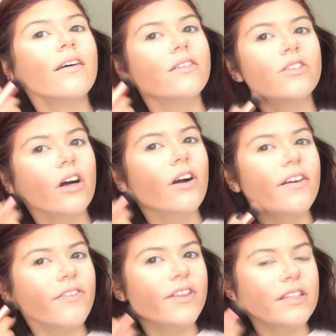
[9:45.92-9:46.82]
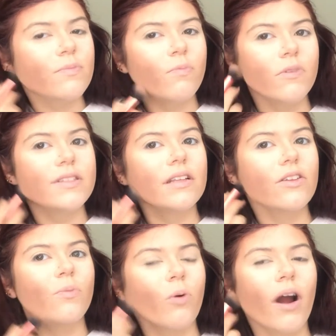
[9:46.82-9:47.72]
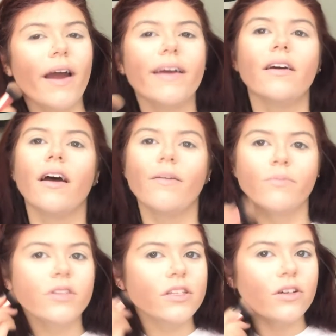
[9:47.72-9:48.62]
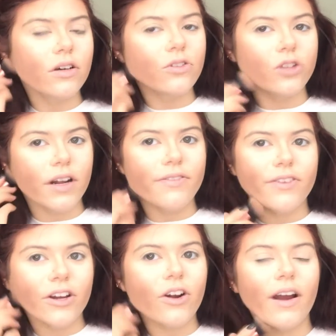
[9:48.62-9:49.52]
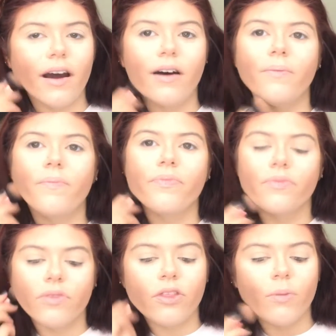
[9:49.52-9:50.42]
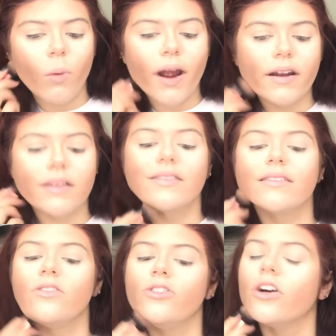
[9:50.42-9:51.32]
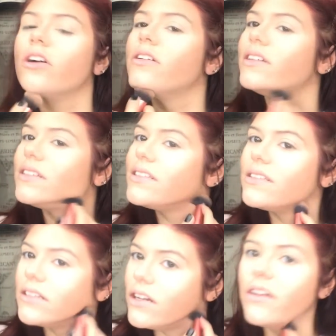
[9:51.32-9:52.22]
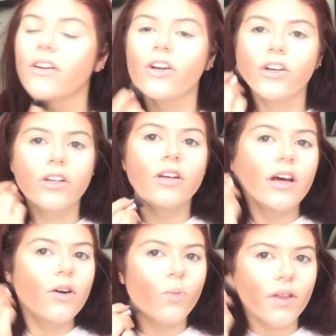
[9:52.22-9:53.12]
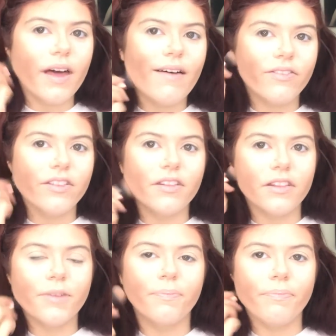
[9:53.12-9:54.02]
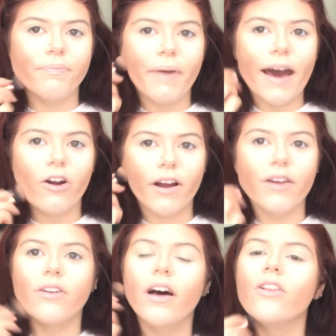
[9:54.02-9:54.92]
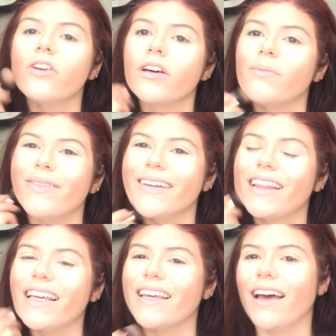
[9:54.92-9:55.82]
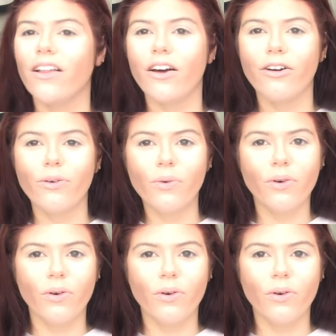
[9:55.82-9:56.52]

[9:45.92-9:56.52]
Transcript: Sorry if this is a little bright. I'm still trying to figure out the brightness and the darkness, and with having the background not look completely yellow,